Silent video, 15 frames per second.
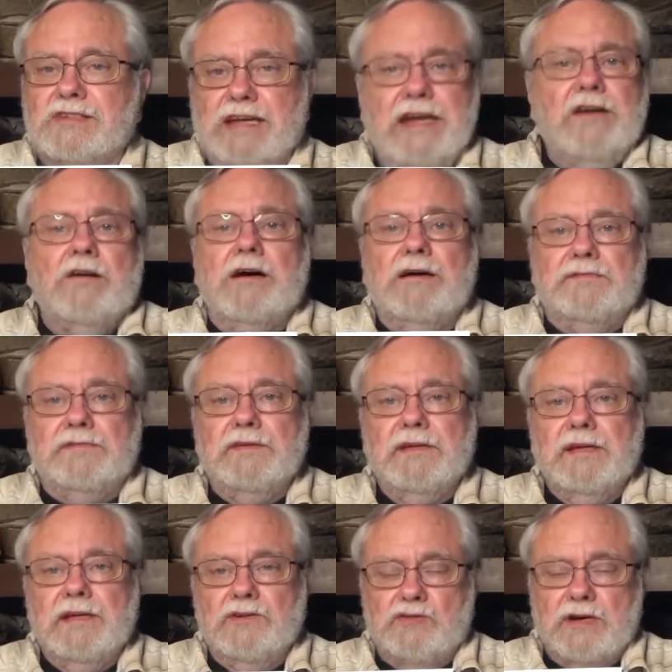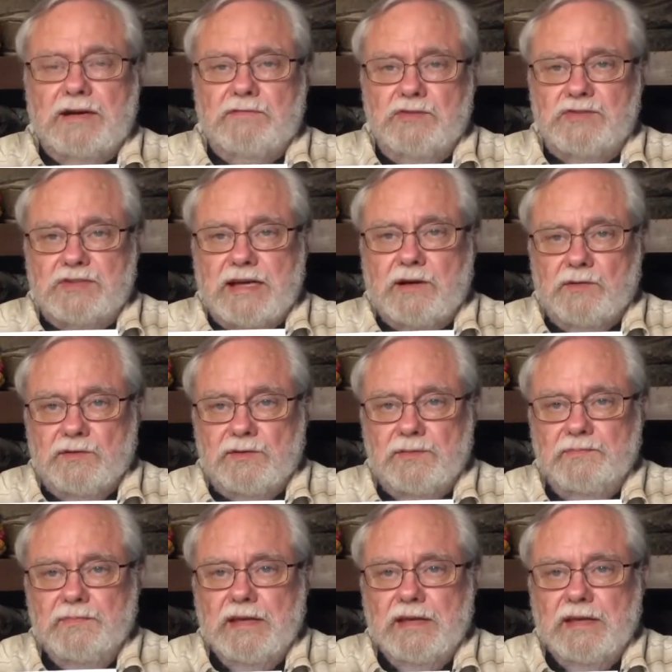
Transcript: take off and travel south